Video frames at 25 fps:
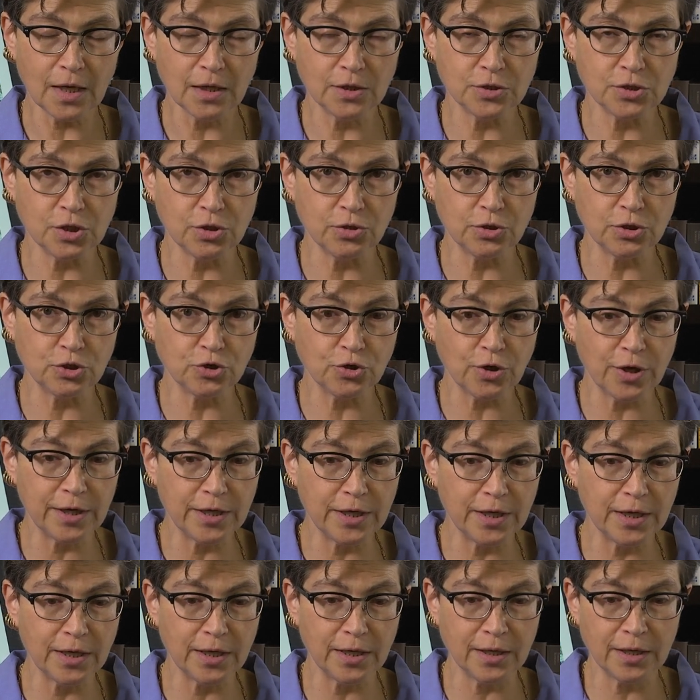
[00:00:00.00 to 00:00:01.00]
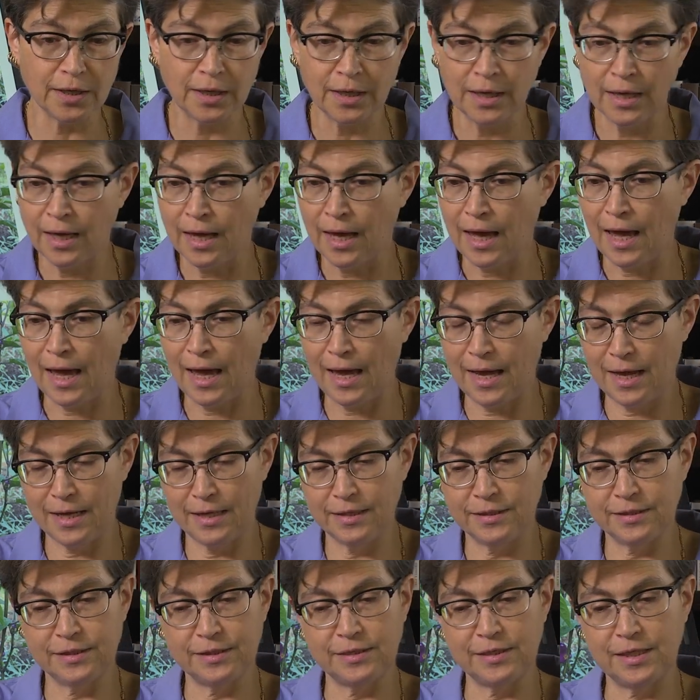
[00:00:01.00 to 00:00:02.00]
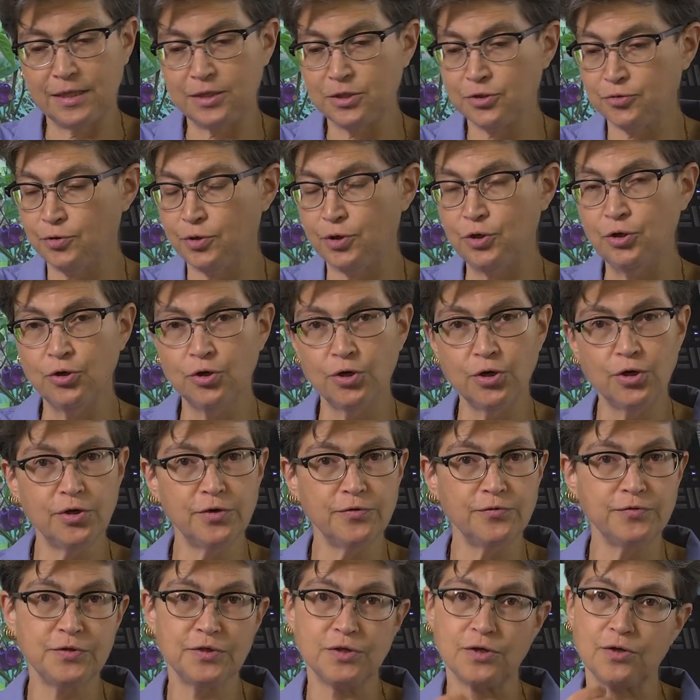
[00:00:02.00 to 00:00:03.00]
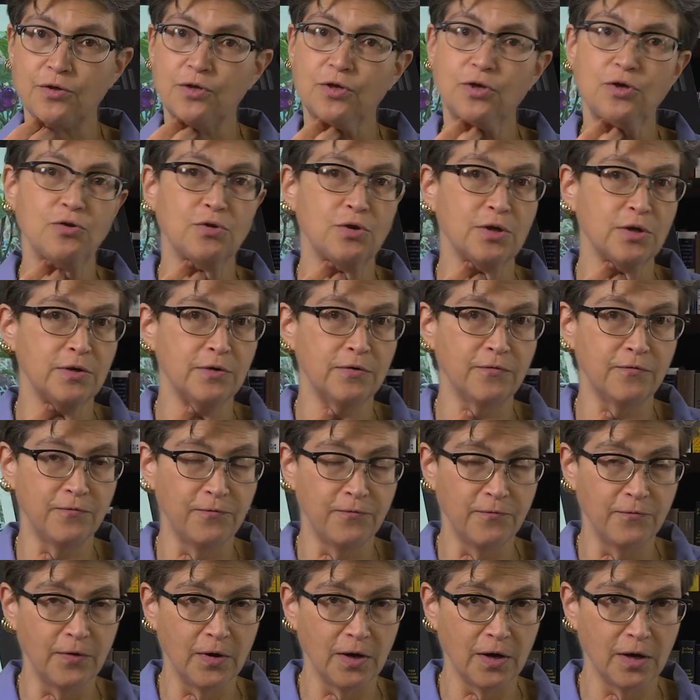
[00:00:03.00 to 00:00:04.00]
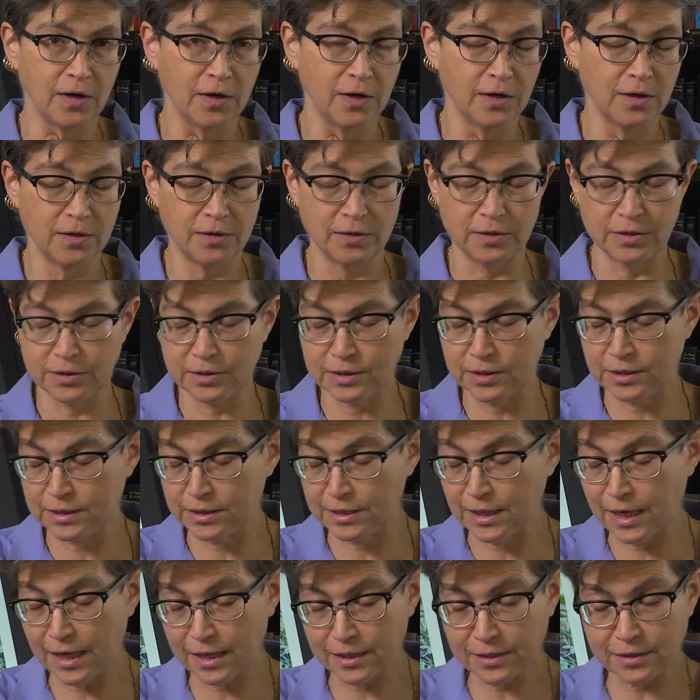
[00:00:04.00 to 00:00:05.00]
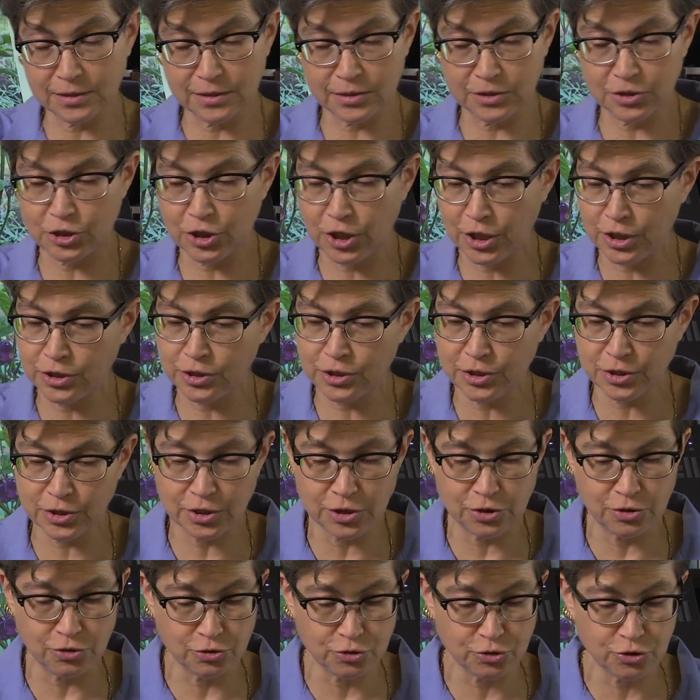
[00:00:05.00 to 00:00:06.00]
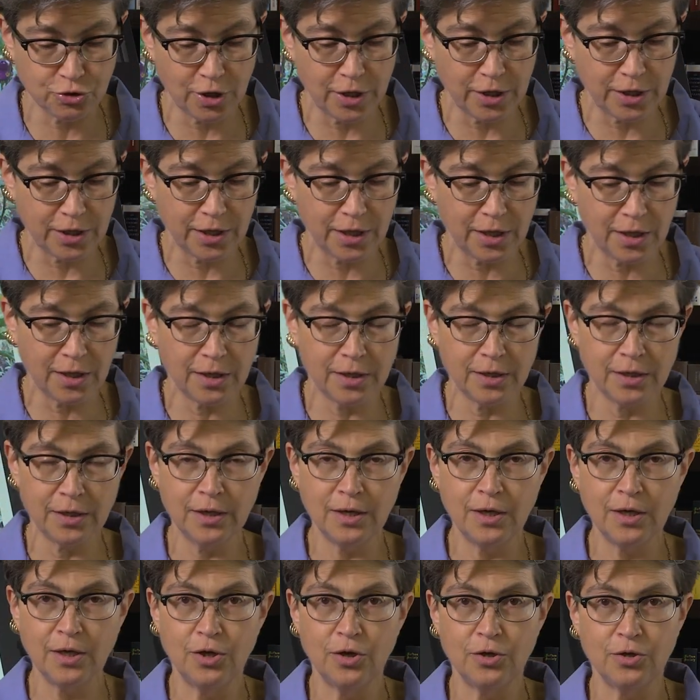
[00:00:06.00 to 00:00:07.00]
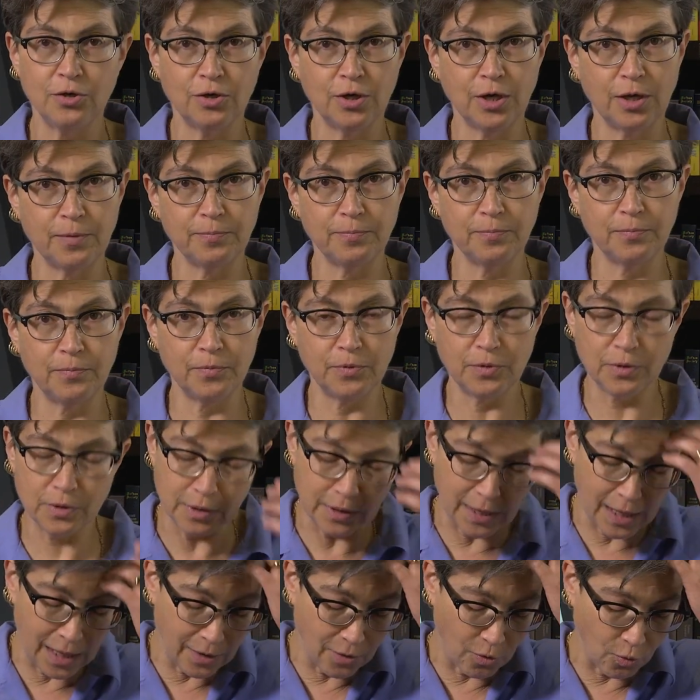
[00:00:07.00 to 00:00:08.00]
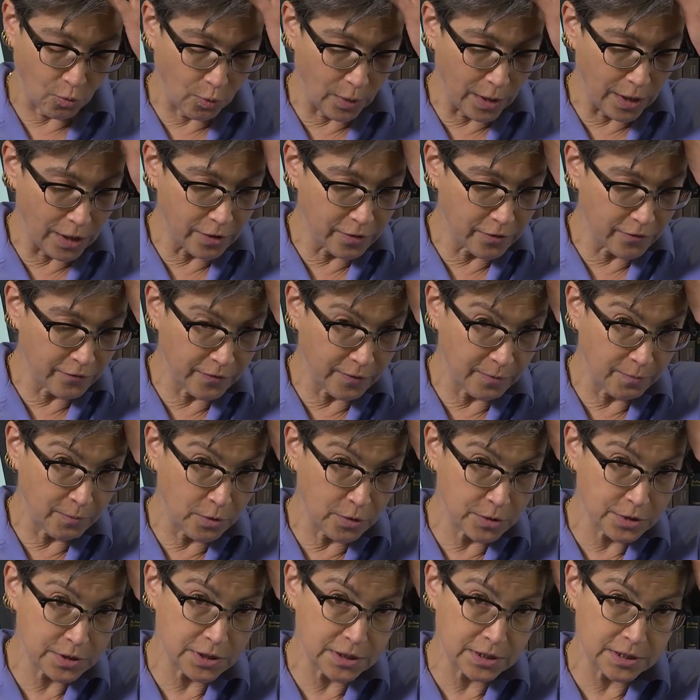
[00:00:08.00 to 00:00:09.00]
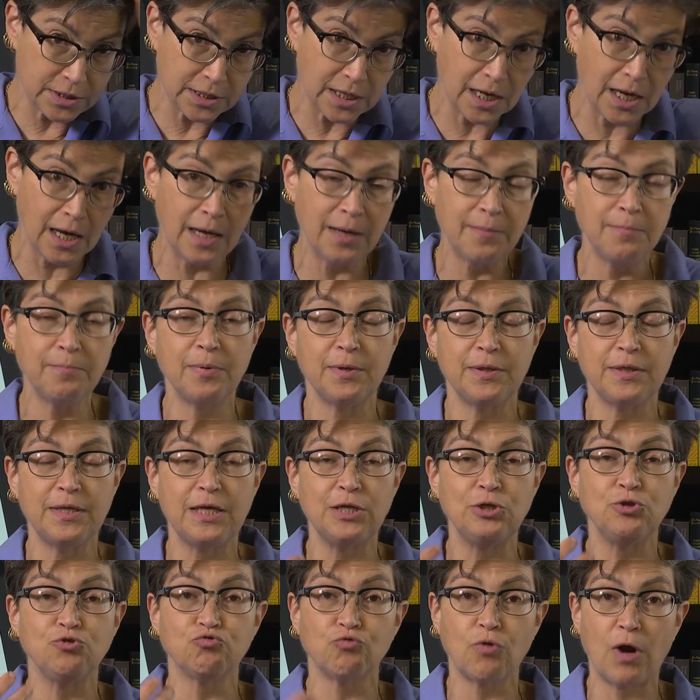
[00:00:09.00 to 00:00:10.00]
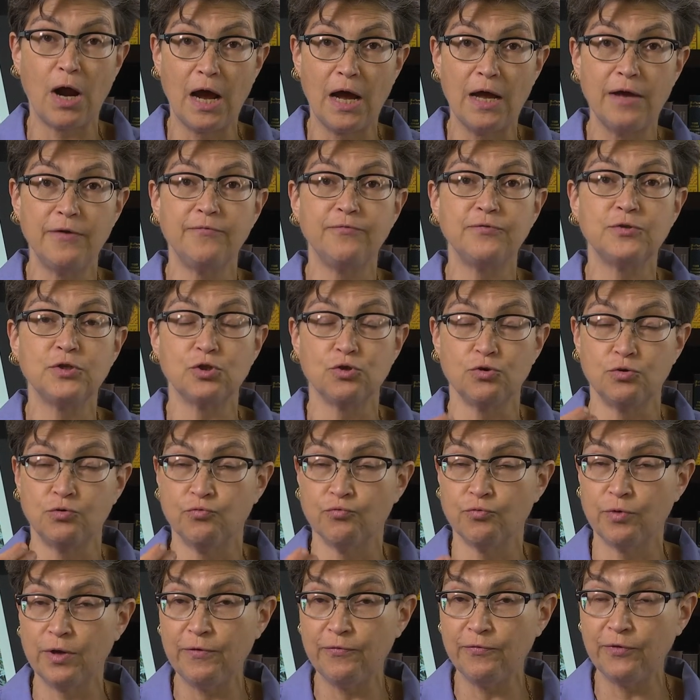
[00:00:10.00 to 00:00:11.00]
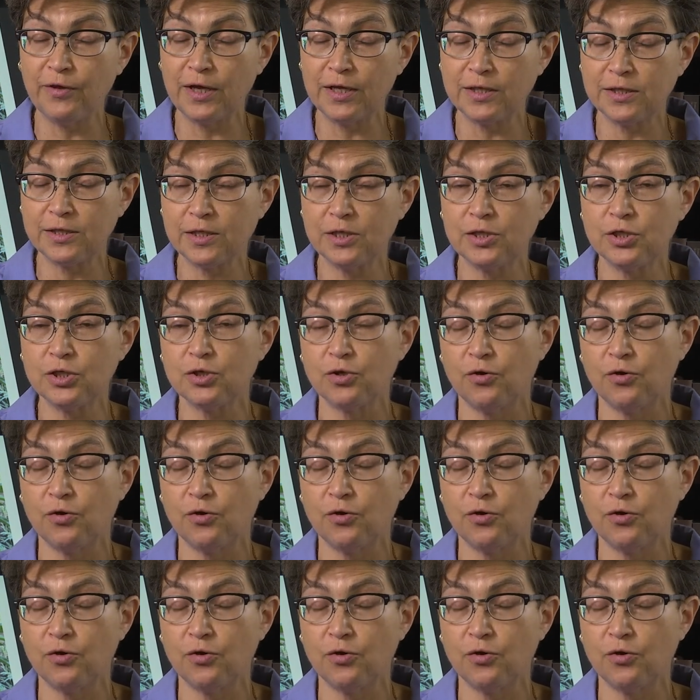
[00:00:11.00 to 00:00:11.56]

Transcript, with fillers: So the trachea has sensory nerves so that you can uh, detect changes in your trachea. You're not that aware of them most of the time, but they drive certain reflexes.